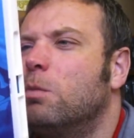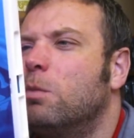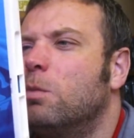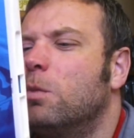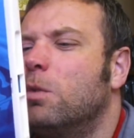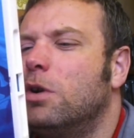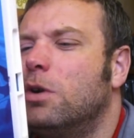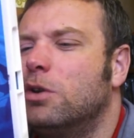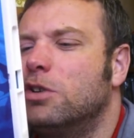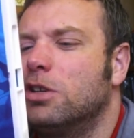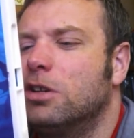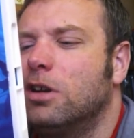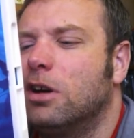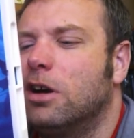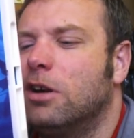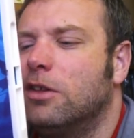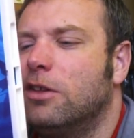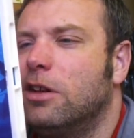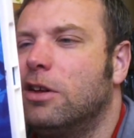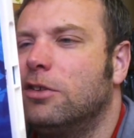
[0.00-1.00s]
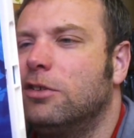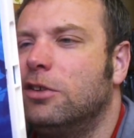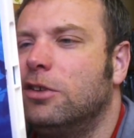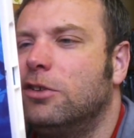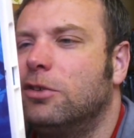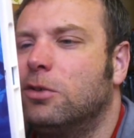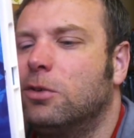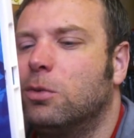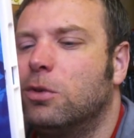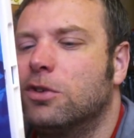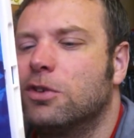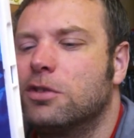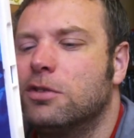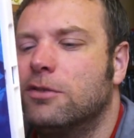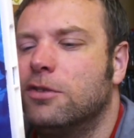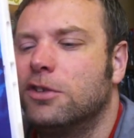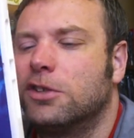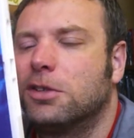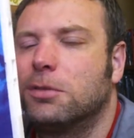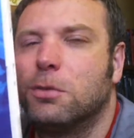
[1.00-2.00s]
which I think I did sort of watch. The
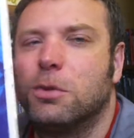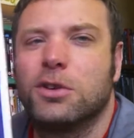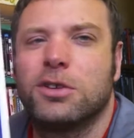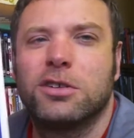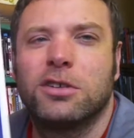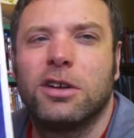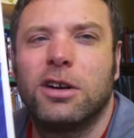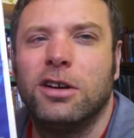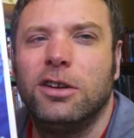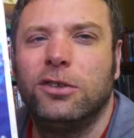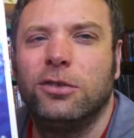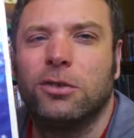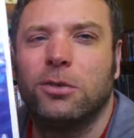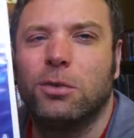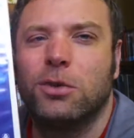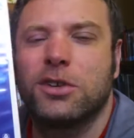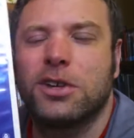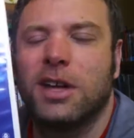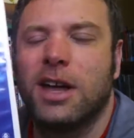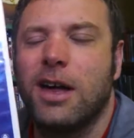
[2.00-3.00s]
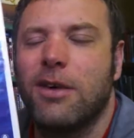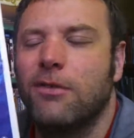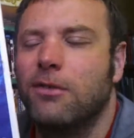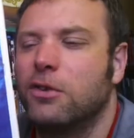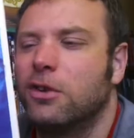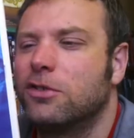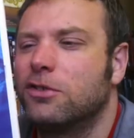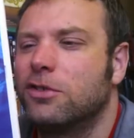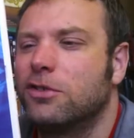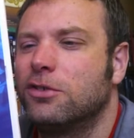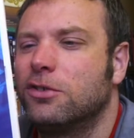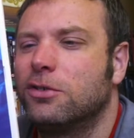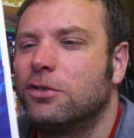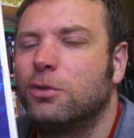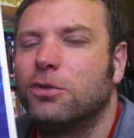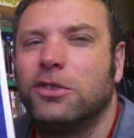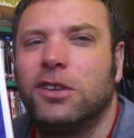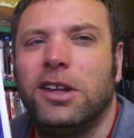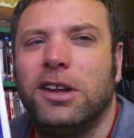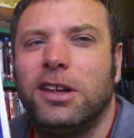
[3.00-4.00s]
first time I watched it, I only sort of watched half of it because I just
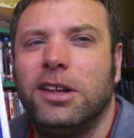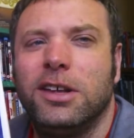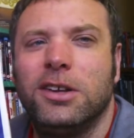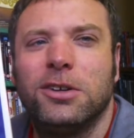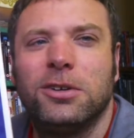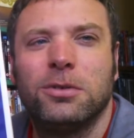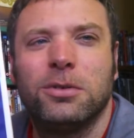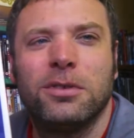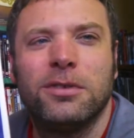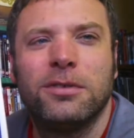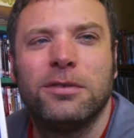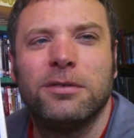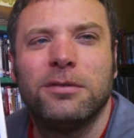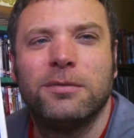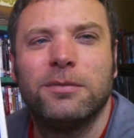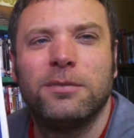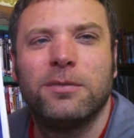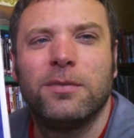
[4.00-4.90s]
wasn't getting into it, and